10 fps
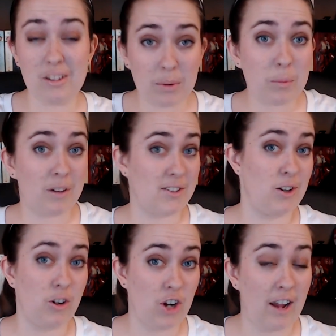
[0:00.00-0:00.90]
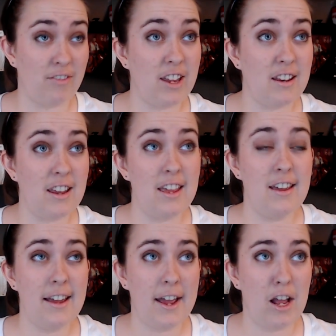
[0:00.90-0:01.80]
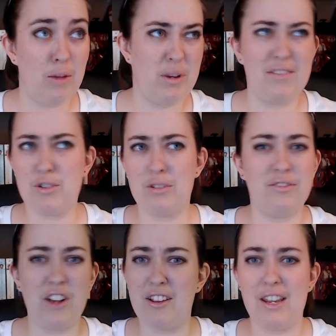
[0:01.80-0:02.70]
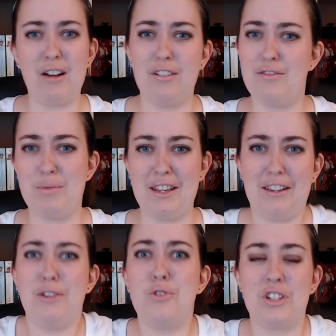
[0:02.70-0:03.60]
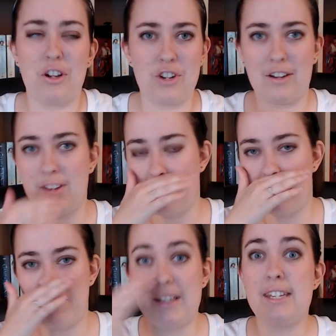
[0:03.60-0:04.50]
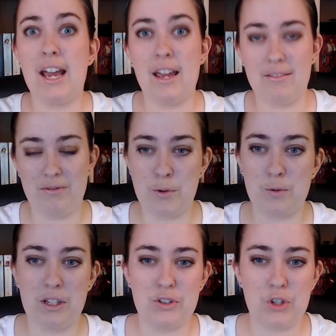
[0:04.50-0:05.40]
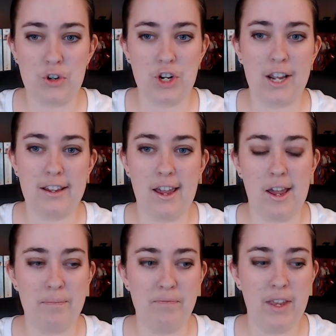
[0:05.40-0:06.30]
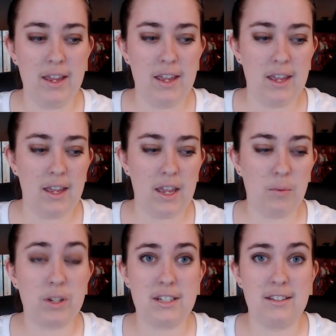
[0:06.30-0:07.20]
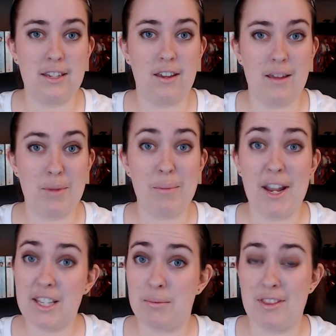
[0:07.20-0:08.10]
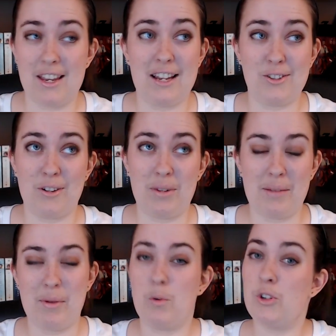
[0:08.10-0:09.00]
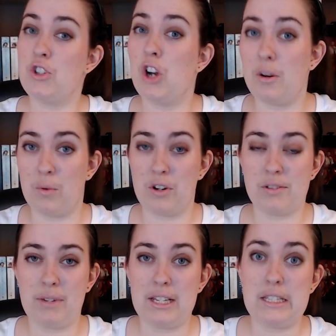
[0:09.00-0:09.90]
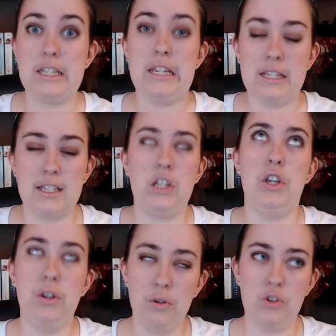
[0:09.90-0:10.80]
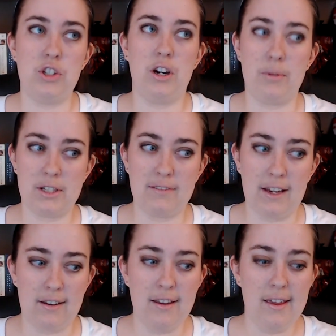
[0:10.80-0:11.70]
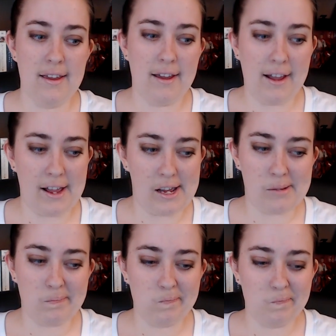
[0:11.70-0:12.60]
bit more of a Star Trek fan, um, and I've sort of fallen out of being a huge Star Trek fan, but my dad was really into Star Trek. Um, it wasn't until I met my husband that I started becoming more Star Wars because he's a huge Star Wars fan. Um,